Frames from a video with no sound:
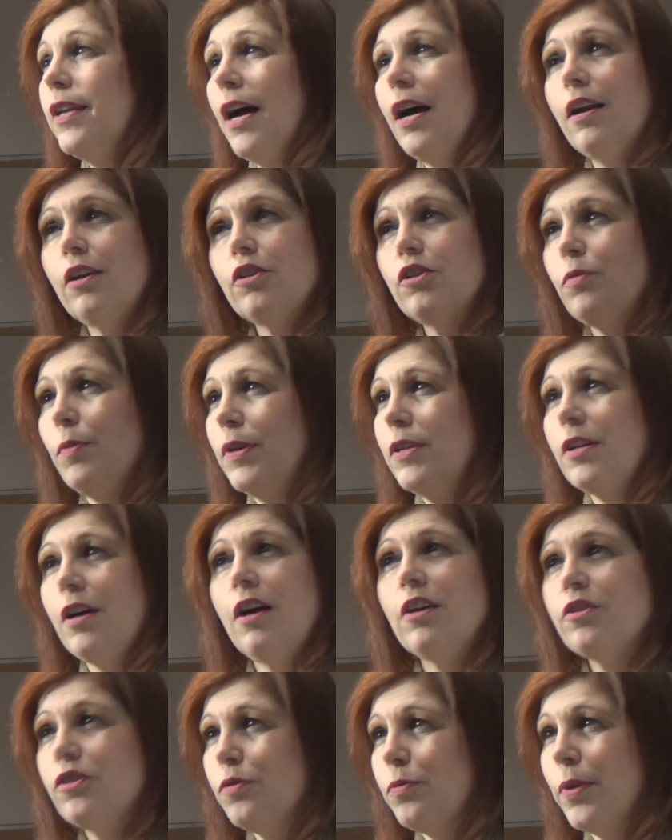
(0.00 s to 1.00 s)
We
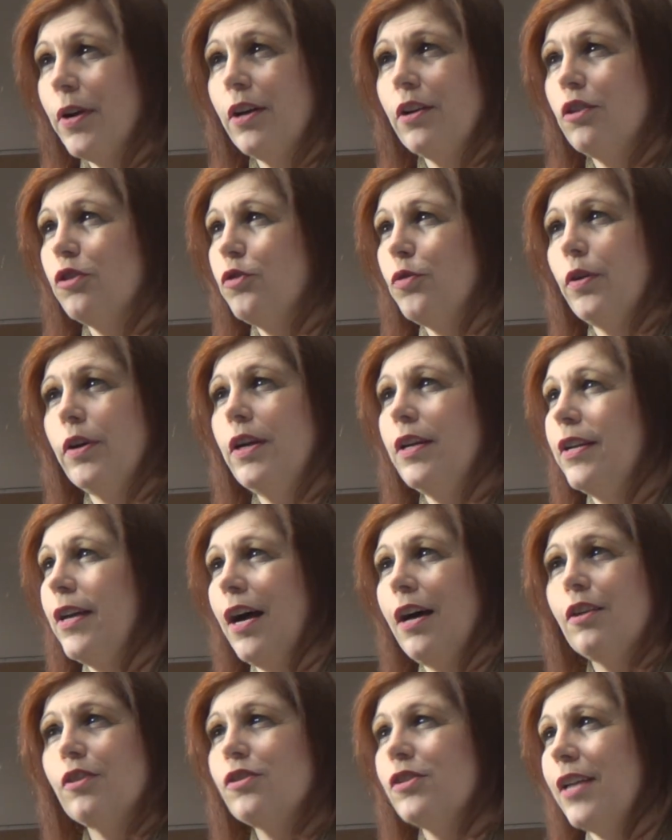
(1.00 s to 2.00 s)
toss around a trillion
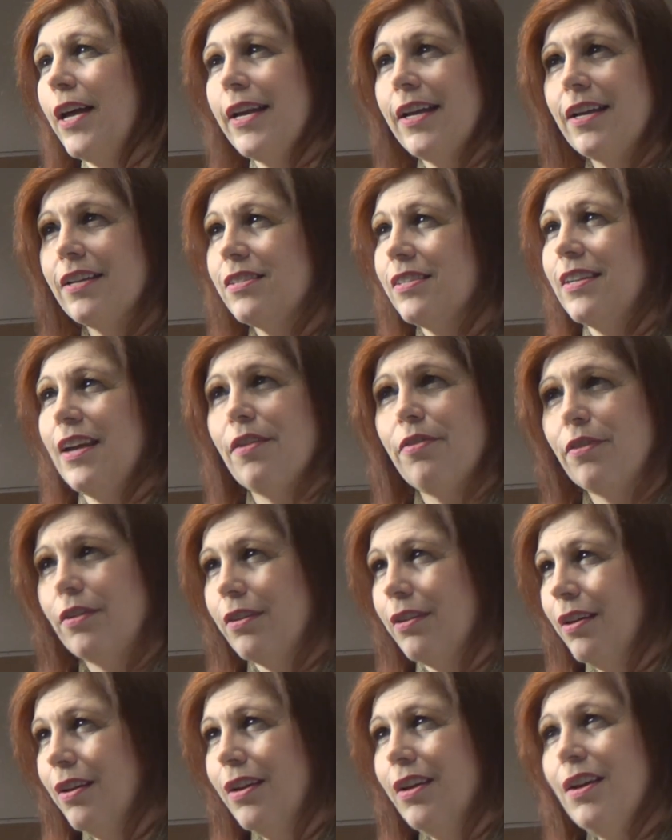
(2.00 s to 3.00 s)
dollars like it's
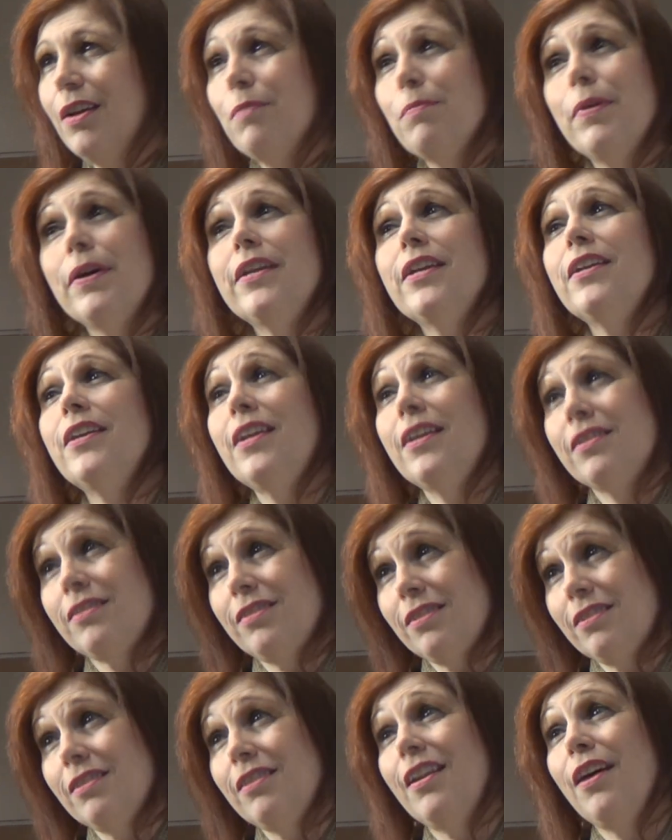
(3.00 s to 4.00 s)
nothing, but it
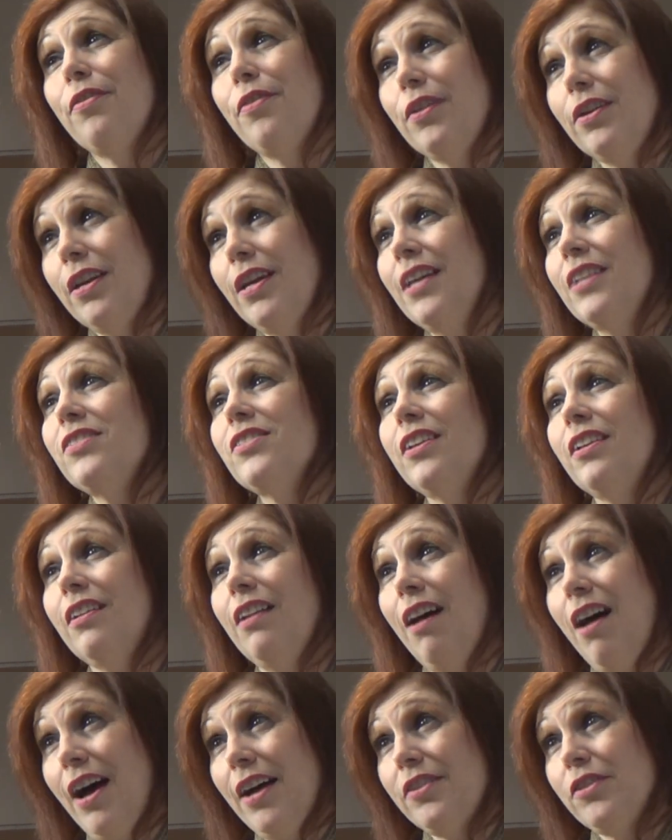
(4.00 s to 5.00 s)
isn't nothing. It's a
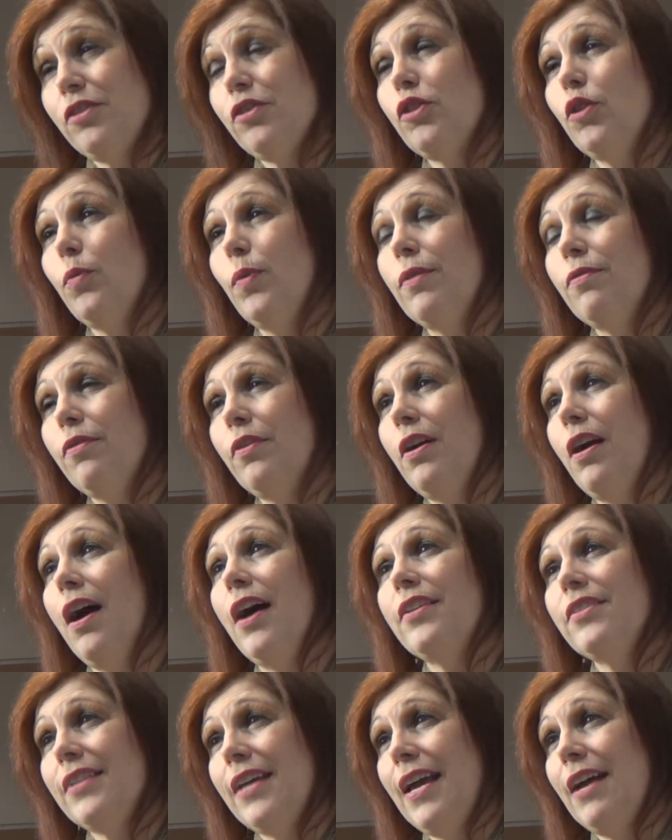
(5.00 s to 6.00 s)
lot. So we've
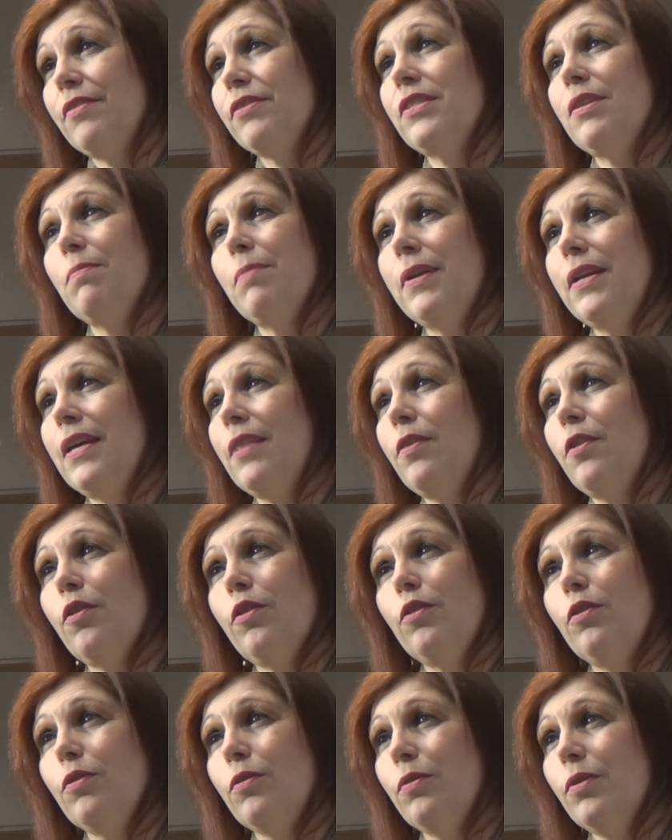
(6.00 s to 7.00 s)
got to have somebody in
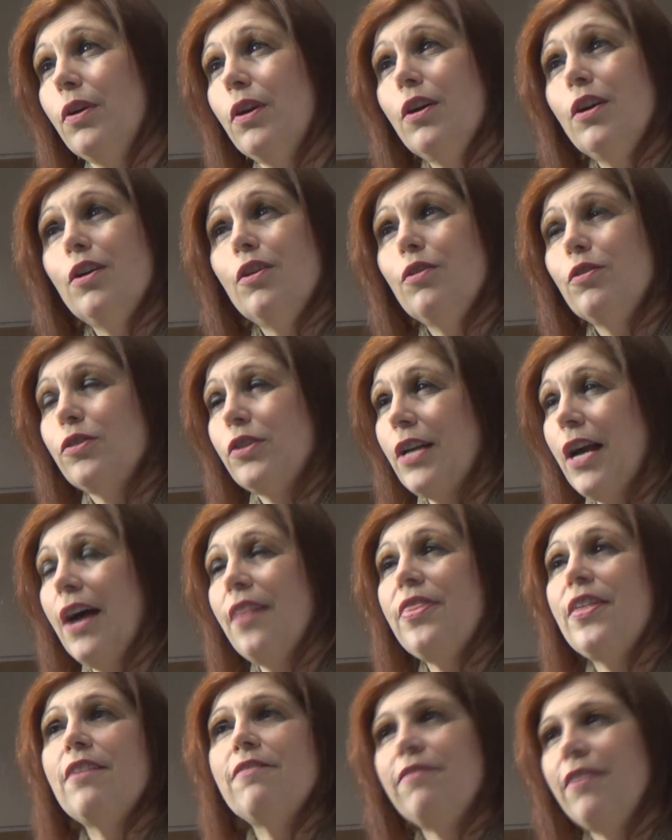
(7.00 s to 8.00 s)
there who who's
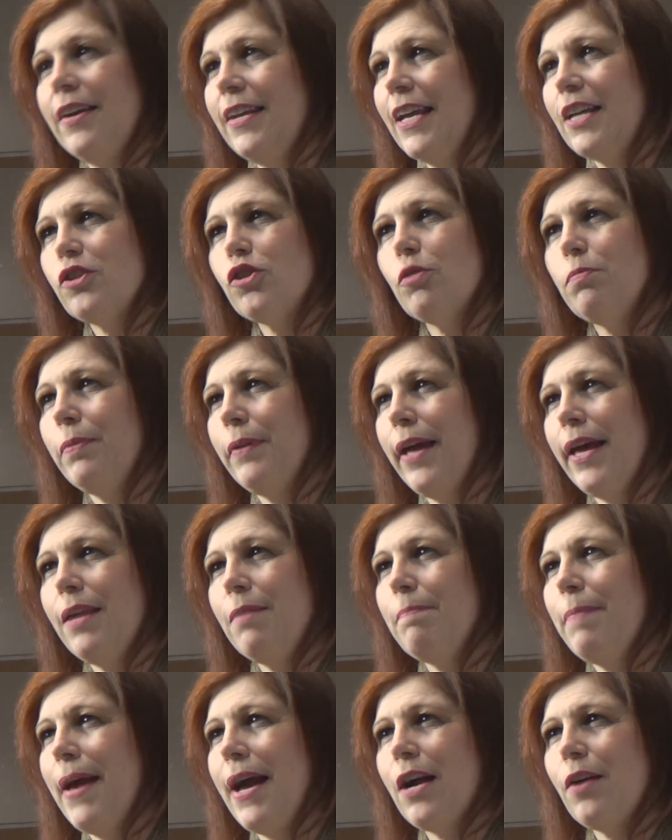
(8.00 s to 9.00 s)
got that financial
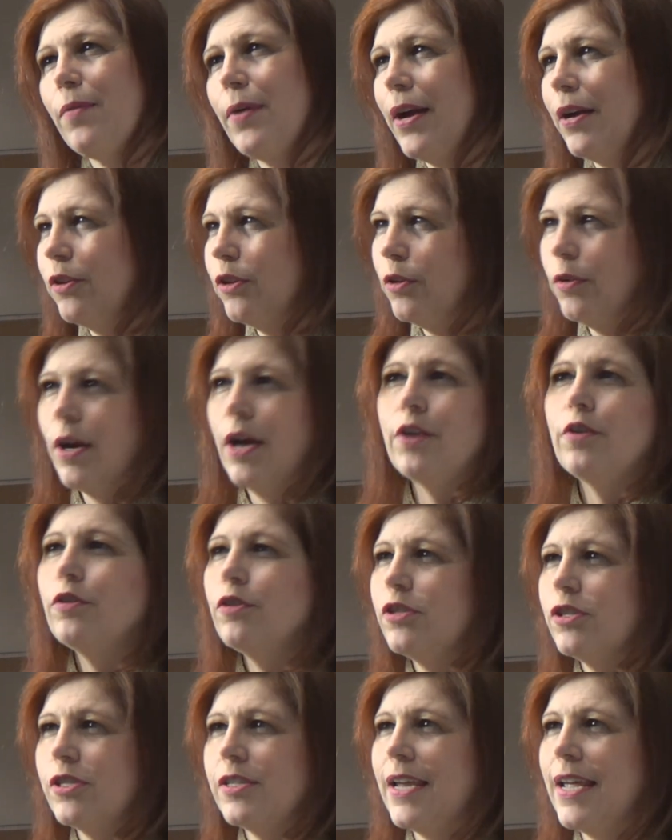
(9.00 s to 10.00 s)
planning background, who
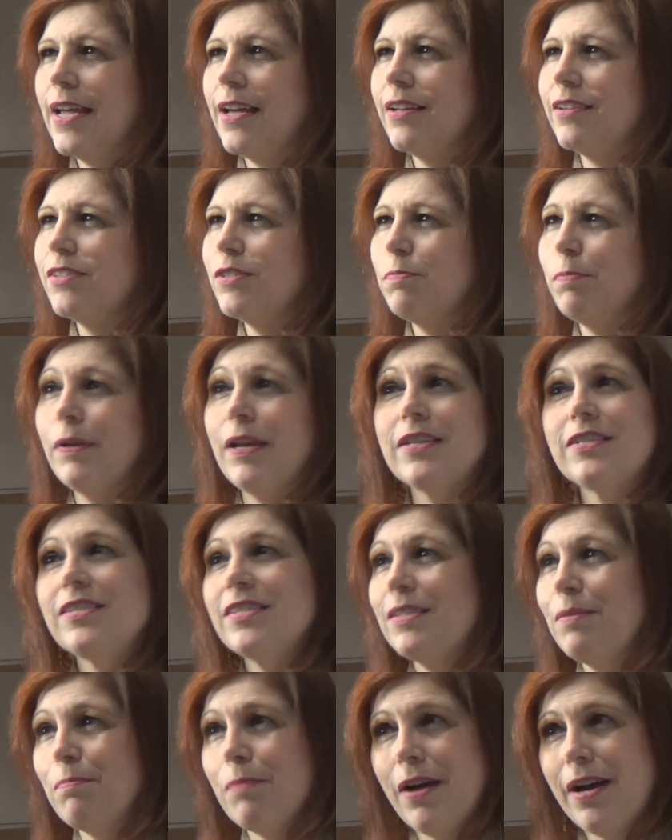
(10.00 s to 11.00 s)
understands
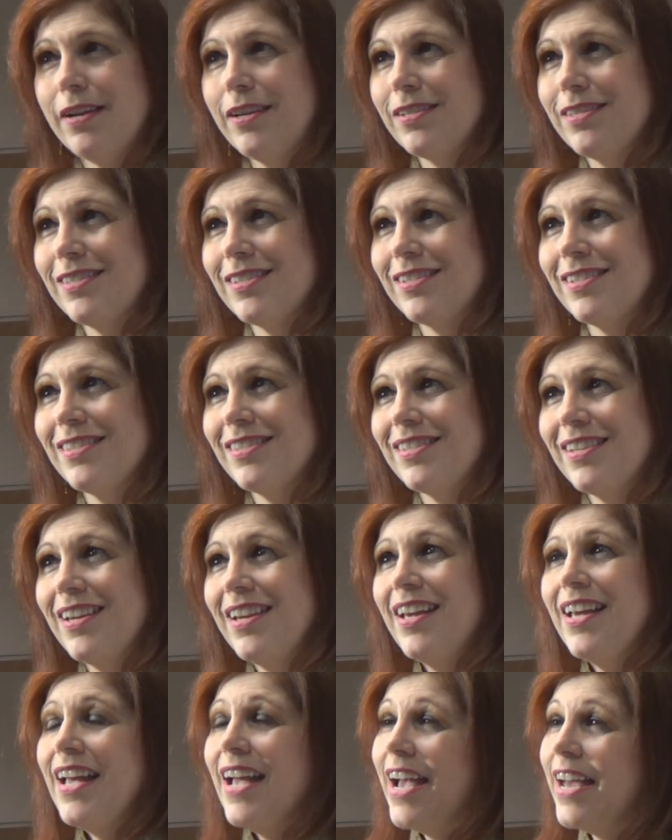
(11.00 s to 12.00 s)
pluses and minuses,
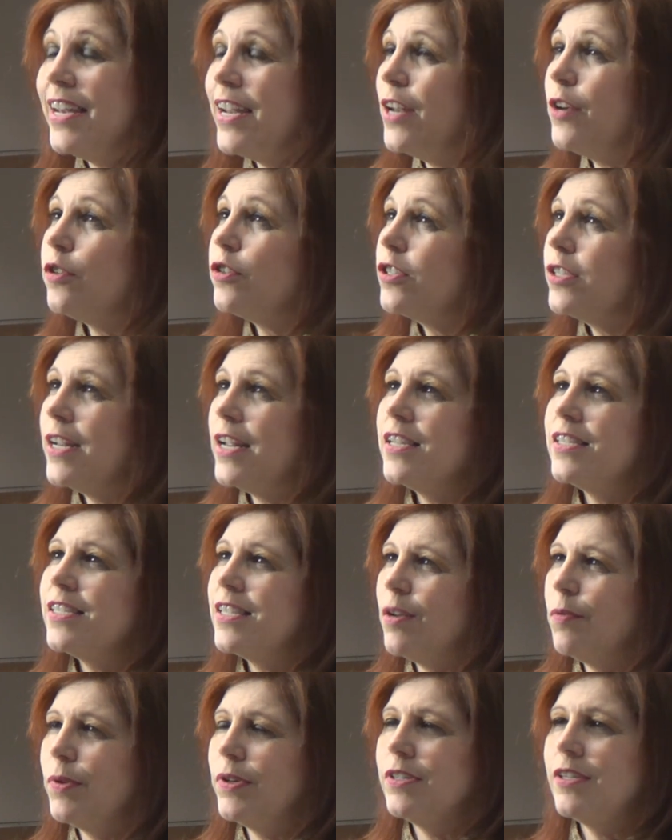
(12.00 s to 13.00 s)
and understands
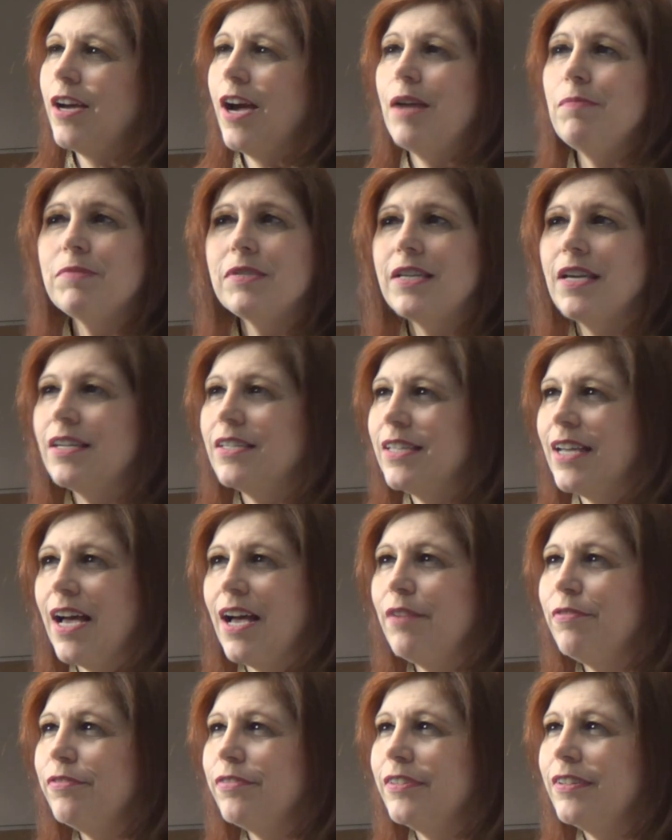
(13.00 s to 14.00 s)
that when times get
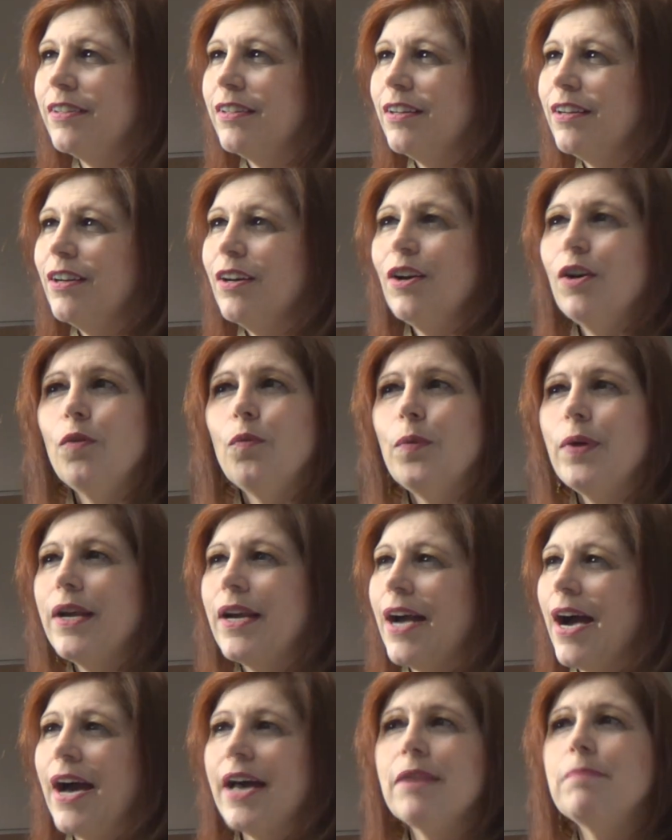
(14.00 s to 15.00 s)
tough, we've
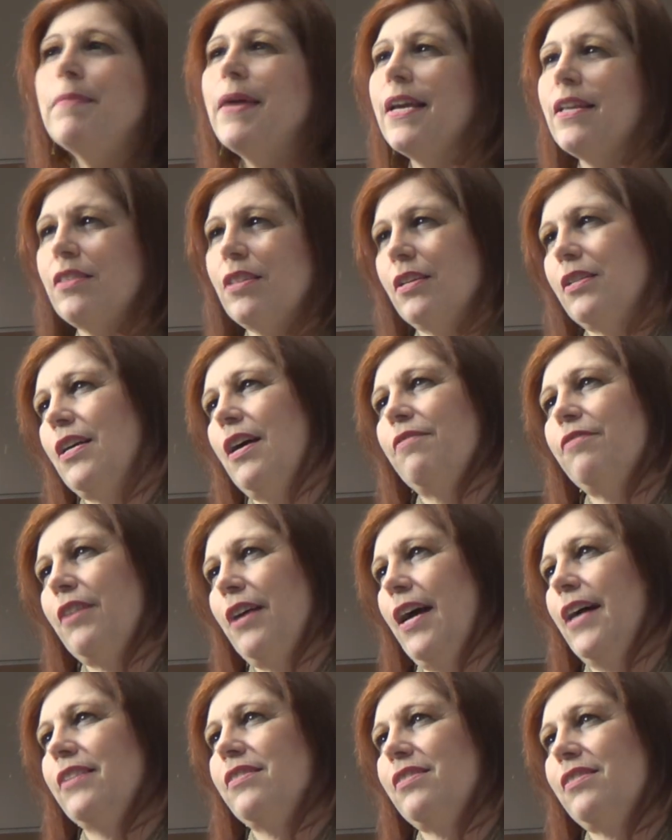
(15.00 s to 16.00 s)
got to make the
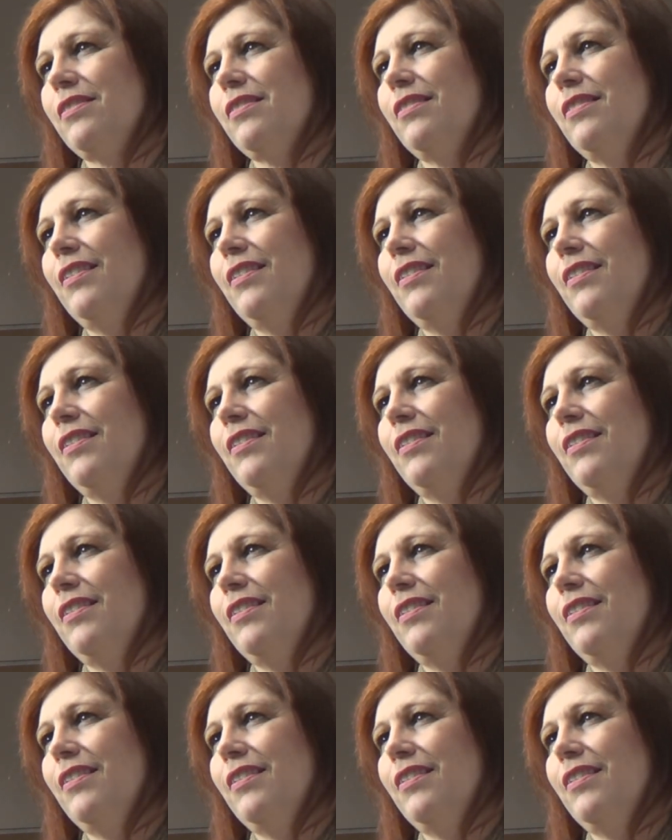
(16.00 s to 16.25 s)
tough cuts.